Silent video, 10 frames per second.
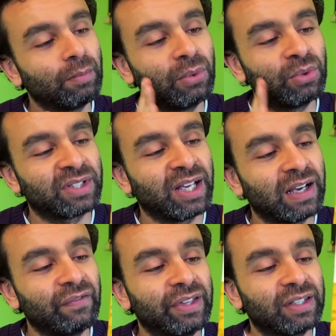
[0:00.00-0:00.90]
and humble to
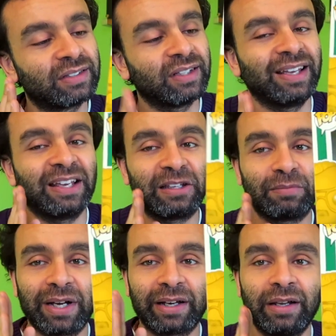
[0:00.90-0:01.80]
have this
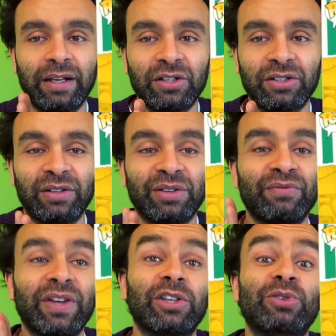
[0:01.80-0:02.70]
in my collection.
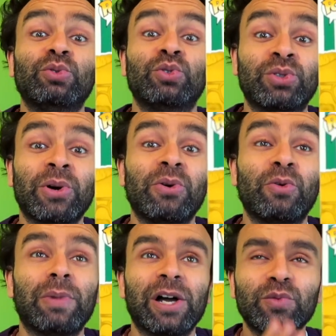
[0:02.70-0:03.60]
Thank you
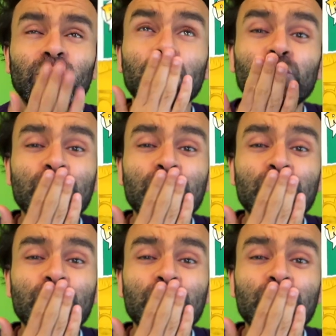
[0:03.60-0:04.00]
so much.